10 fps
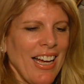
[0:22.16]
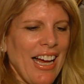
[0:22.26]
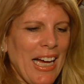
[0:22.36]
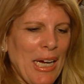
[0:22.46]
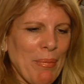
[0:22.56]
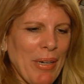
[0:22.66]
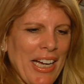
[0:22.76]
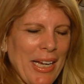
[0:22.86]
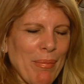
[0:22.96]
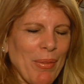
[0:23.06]
Um,
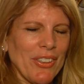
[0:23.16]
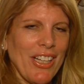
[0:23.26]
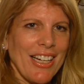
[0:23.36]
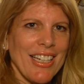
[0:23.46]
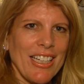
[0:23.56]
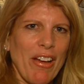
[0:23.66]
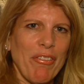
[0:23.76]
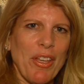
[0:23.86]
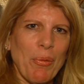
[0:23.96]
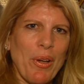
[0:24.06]
I'm lucky
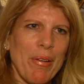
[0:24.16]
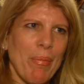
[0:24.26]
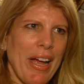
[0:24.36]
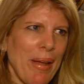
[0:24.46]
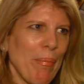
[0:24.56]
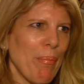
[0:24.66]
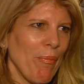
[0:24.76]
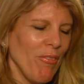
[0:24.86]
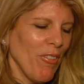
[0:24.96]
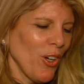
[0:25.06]
enough that one of my
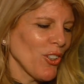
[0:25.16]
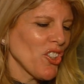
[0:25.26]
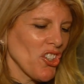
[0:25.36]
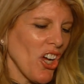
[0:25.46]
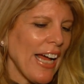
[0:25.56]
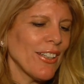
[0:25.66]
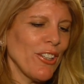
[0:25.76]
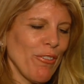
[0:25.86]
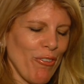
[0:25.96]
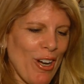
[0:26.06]

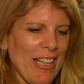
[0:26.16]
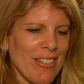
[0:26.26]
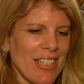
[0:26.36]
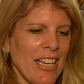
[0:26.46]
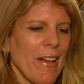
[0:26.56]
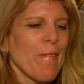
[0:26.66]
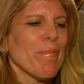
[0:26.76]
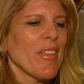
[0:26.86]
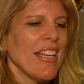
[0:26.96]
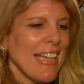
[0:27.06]
childhood friends'
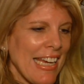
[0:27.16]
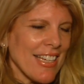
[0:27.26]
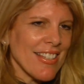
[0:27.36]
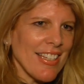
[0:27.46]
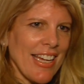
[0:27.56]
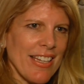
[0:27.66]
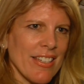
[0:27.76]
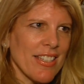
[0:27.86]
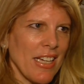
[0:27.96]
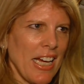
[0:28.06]
niece
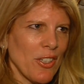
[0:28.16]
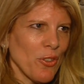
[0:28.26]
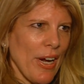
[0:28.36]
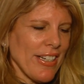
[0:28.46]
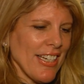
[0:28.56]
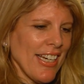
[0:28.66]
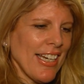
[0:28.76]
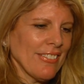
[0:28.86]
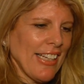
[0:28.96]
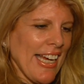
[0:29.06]
is uh,
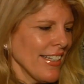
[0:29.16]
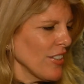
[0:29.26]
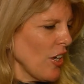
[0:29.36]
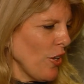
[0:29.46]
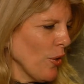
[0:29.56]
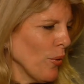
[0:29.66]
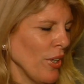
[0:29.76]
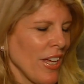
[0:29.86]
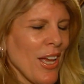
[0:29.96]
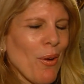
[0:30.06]
directing Land Ho,
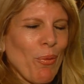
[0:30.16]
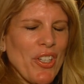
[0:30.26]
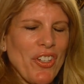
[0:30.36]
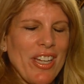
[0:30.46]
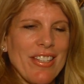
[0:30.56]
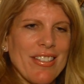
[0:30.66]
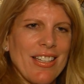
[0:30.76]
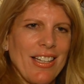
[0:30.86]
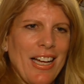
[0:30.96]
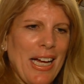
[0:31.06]
which is
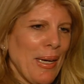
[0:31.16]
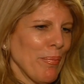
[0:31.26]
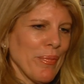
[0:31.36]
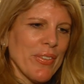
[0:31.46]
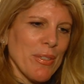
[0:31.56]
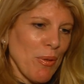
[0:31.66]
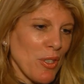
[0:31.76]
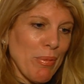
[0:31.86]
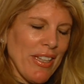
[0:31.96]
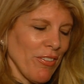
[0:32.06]
um, supposed
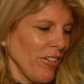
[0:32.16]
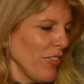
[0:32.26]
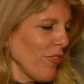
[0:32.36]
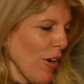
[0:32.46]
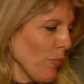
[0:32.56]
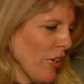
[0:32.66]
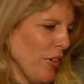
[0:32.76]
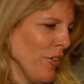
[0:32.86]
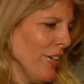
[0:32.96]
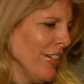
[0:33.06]
to be the front
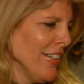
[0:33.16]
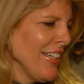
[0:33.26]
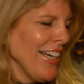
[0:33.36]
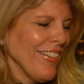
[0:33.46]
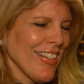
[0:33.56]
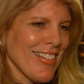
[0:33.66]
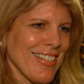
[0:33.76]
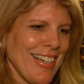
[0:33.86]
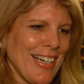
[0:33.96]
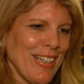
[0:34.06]
runner in
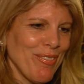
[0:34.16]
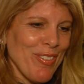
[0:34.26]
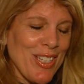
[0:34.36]
this uh,